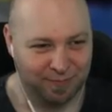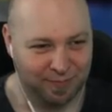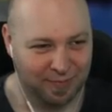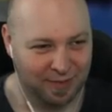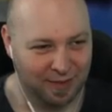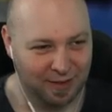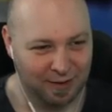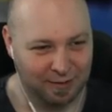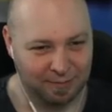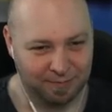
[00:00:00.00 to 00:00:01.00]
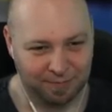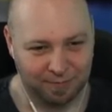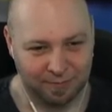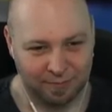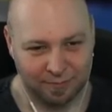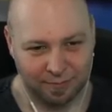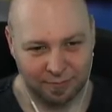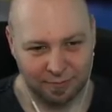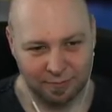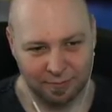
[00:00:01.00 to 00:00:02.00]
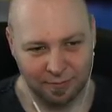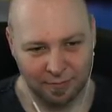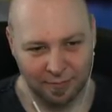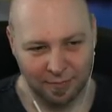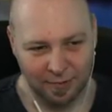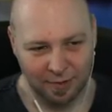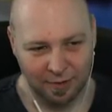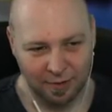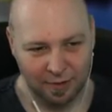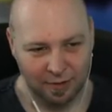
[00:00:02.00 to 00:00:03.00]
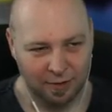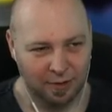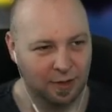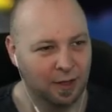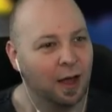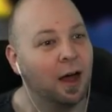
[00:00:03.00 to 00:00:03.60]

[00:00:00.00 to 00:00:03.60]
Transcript: Nobody speaks.